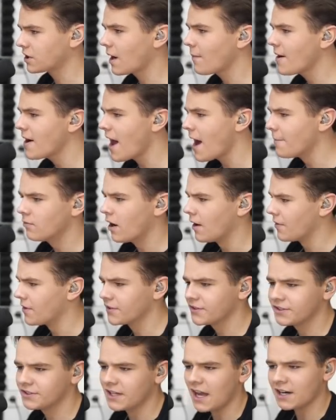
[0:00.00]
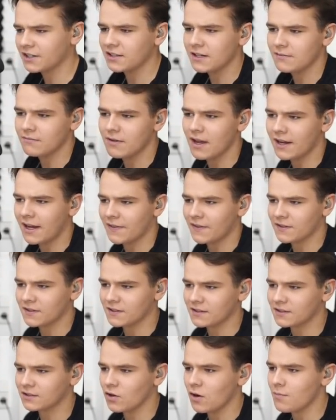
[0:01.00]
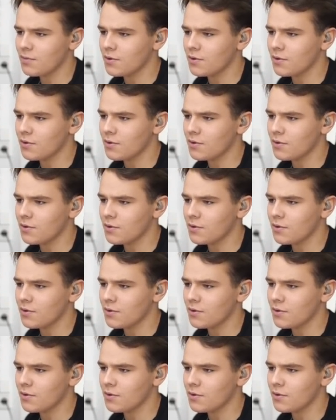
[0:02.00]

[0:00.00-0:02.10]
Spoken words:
coming up. Wow, this is actually, again, this is so